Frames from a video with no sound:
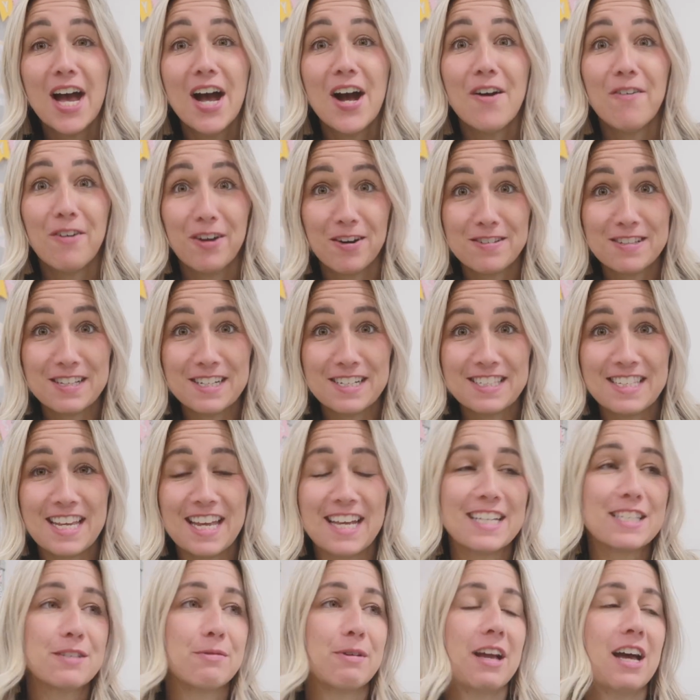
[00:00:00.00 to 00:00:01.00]
what I was gonna
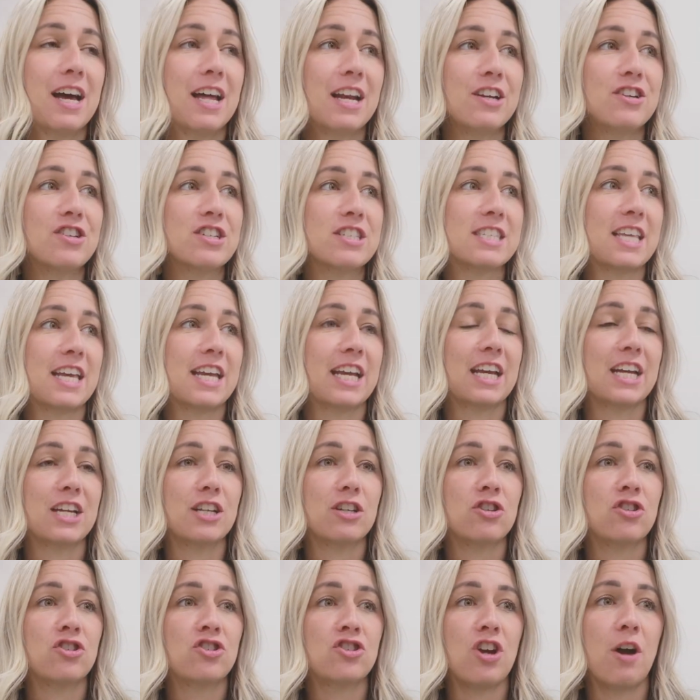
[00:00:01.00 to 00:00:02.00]
say is we kind of just
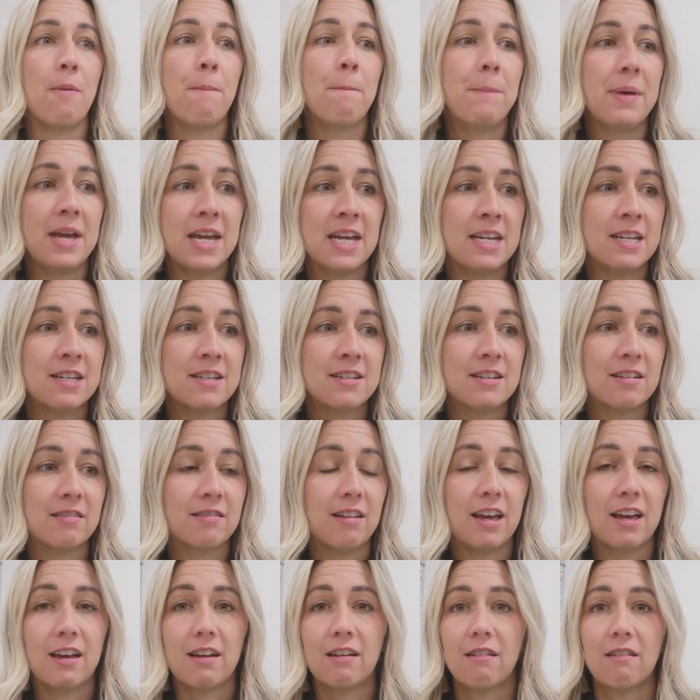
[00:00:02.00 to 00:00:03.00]
like jump into
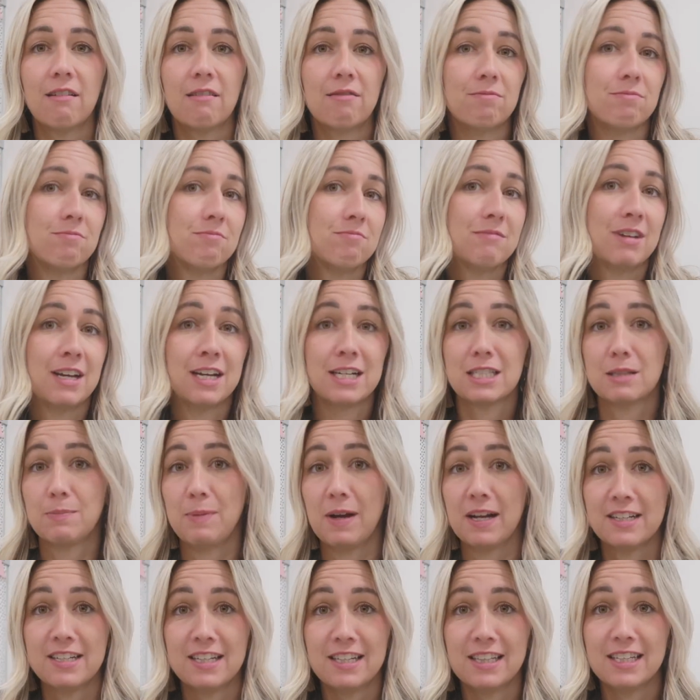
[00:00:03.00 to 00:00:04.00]
like
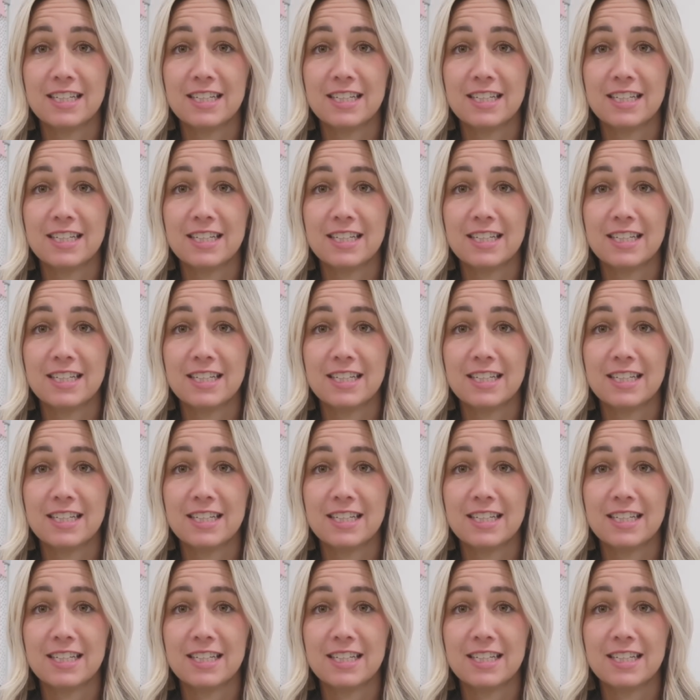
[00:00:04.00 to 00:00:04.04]
expecting